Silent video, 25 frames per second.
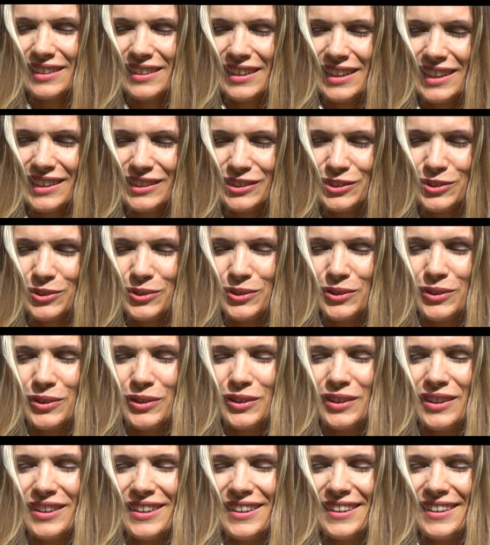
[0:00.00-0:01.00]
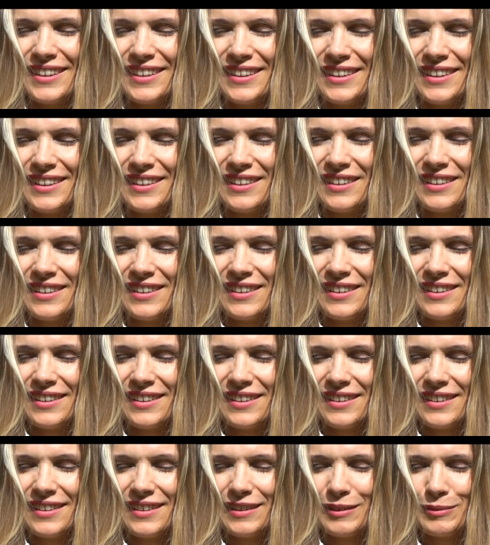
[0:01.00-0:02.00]
natural,
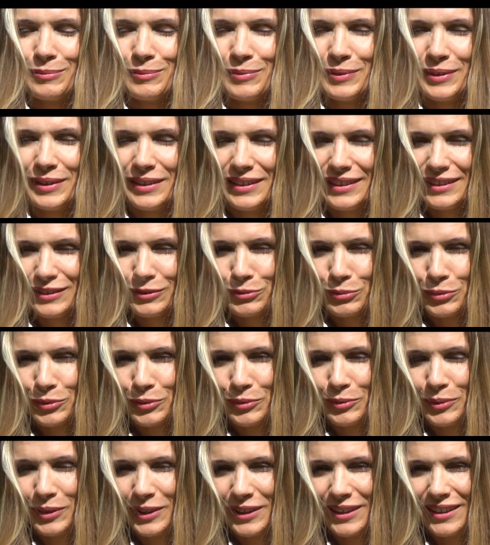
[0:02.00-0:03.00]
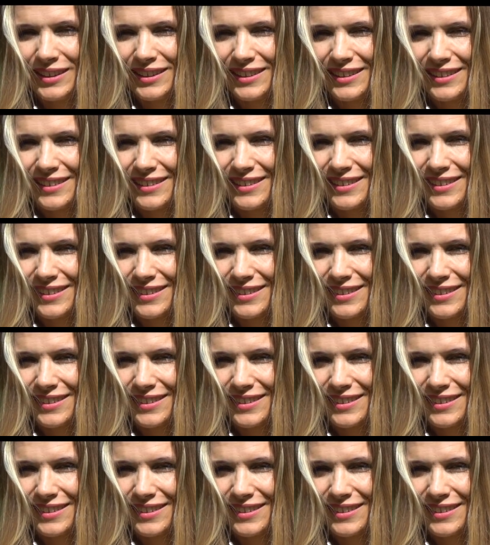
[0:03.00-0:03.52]
peaceful way.